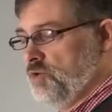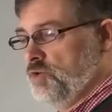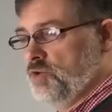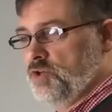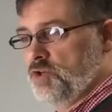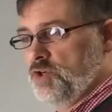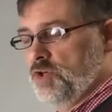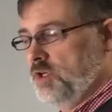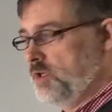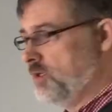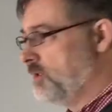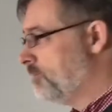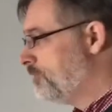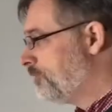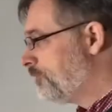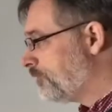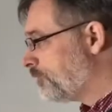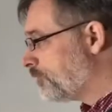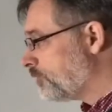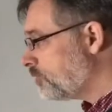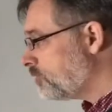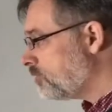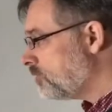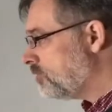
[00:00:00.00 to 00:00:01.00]
you should
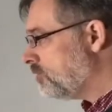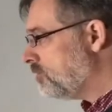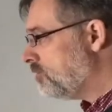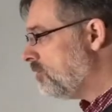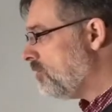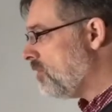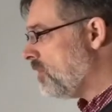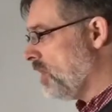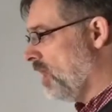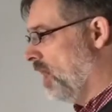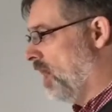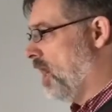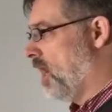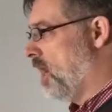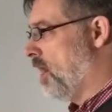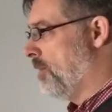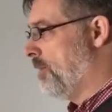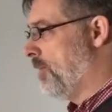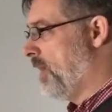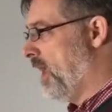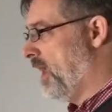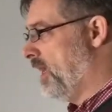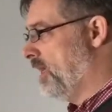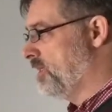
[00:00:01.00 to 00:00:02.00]

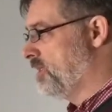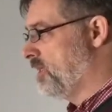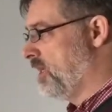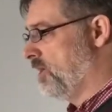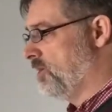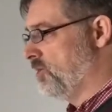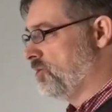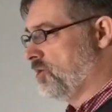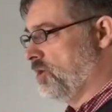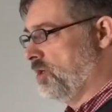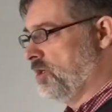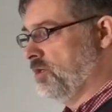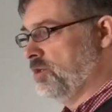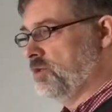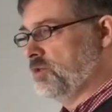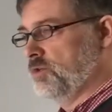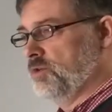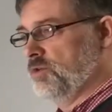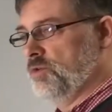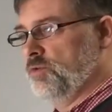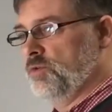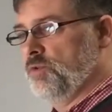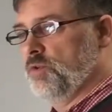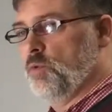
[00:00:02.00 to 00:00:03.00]
pay attention
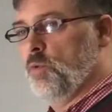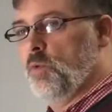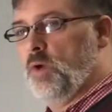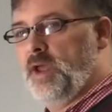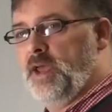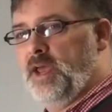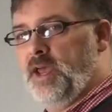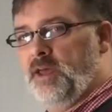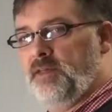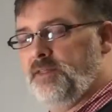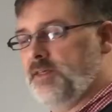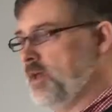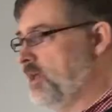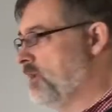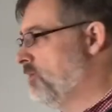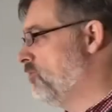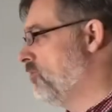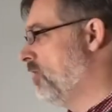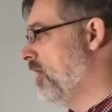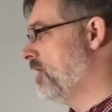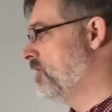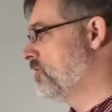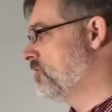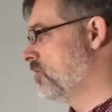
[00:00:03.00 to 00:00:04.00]
to the way
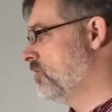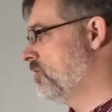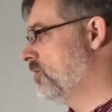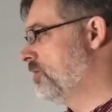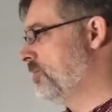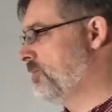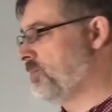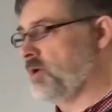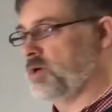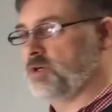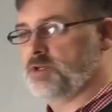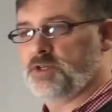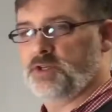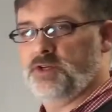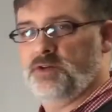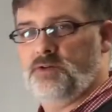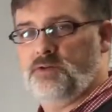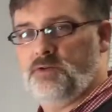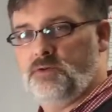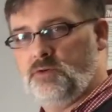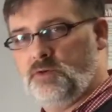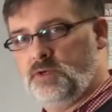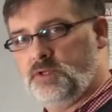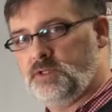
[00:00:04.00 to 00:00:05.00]
that Rachel, the person
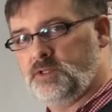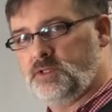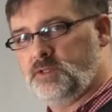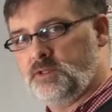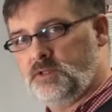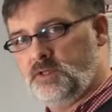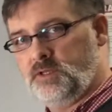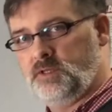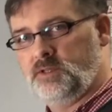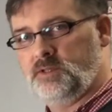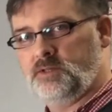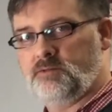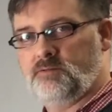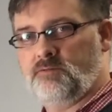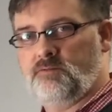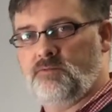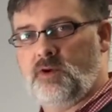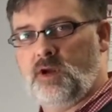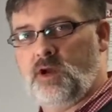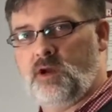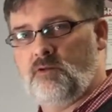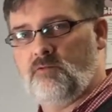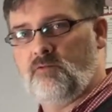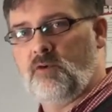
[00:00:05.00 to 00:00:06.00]
who is
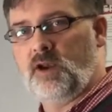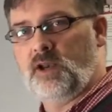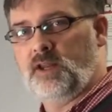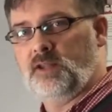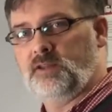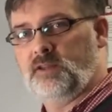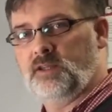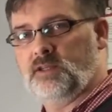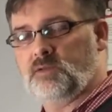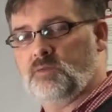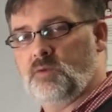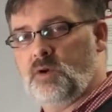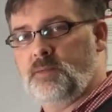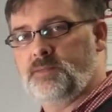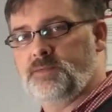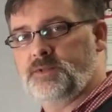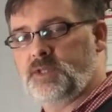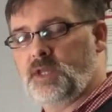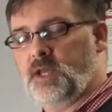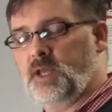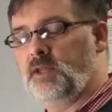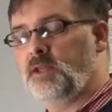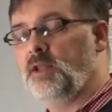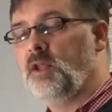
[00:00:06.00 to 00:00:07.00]
running this
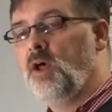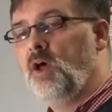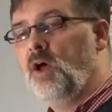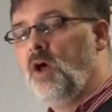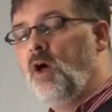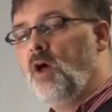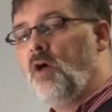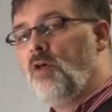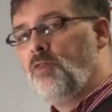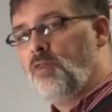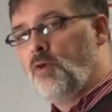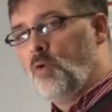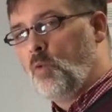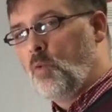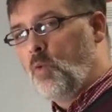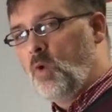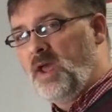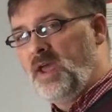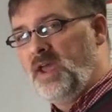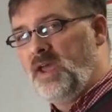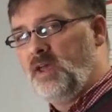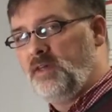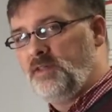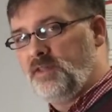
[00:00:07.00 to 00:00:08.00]
website, the
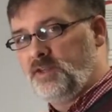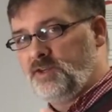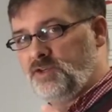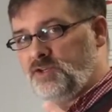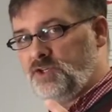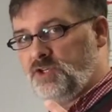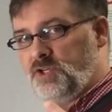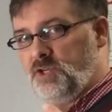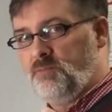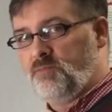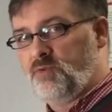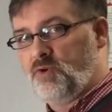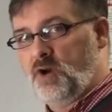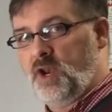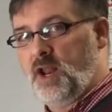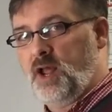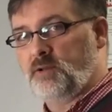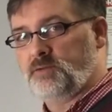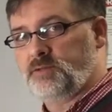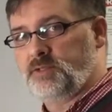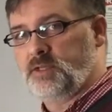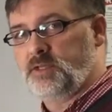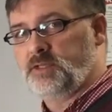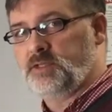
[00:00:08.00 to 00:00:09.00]
way that she
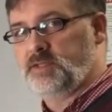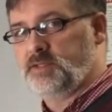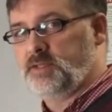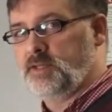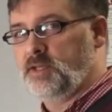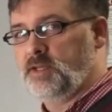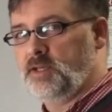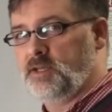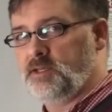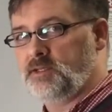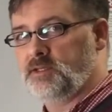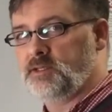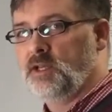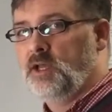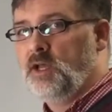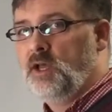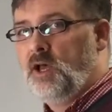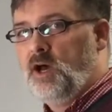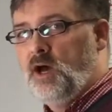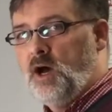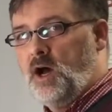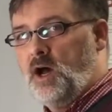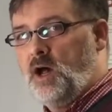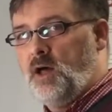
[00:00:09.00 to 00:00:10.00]
pronounces things.
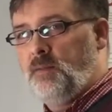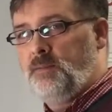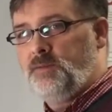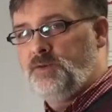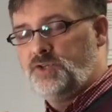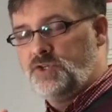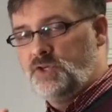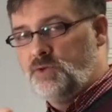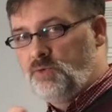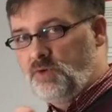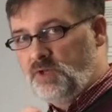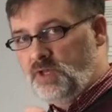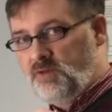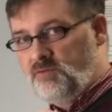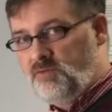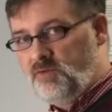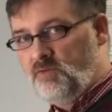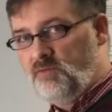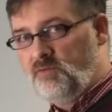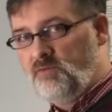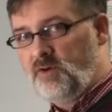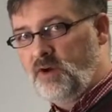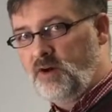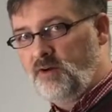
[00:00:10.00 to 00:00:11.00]
She will give
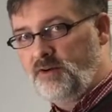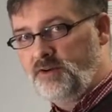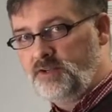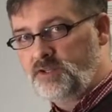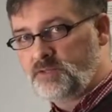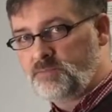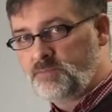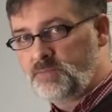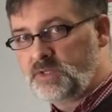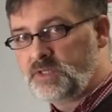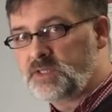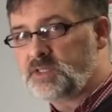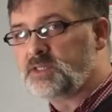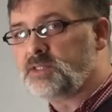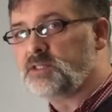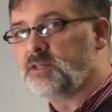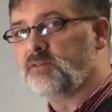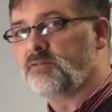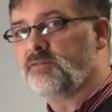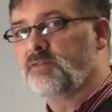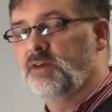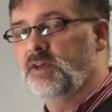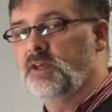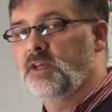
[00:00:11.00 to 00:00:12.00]
you very
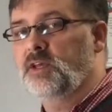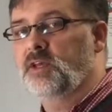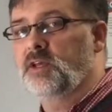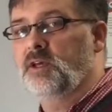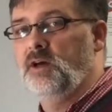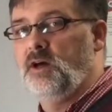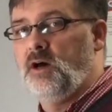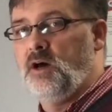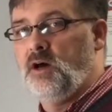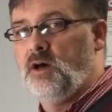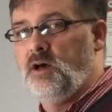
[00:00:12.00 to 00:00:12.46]
specific